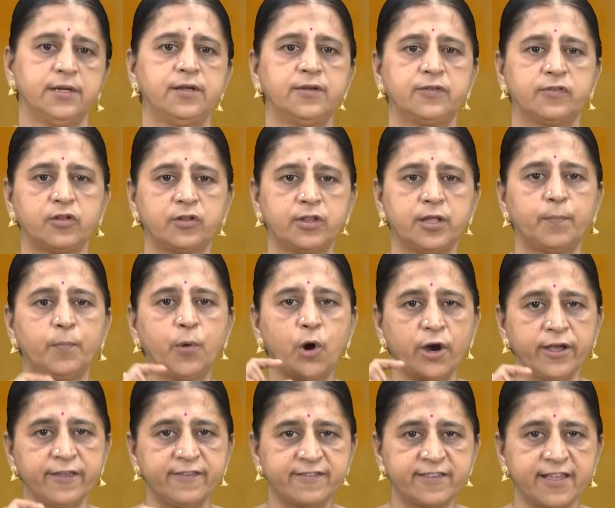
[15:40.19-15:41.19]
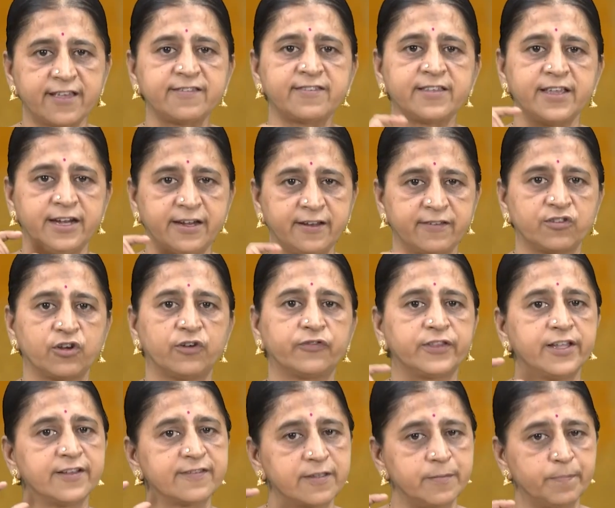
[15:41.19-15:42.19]
So the boy says, it is of
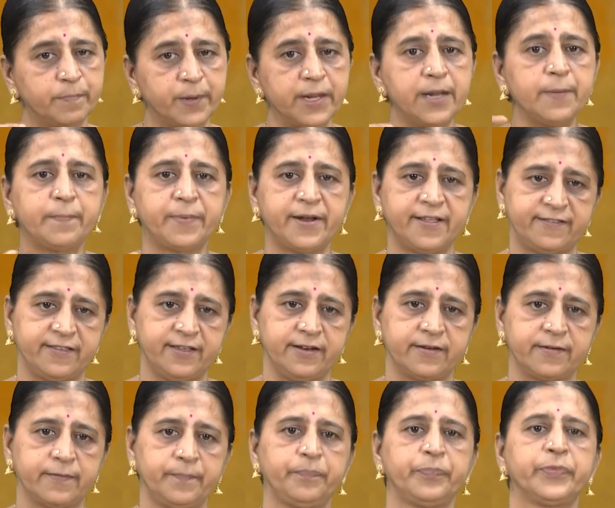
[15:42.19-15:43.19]
the simple present.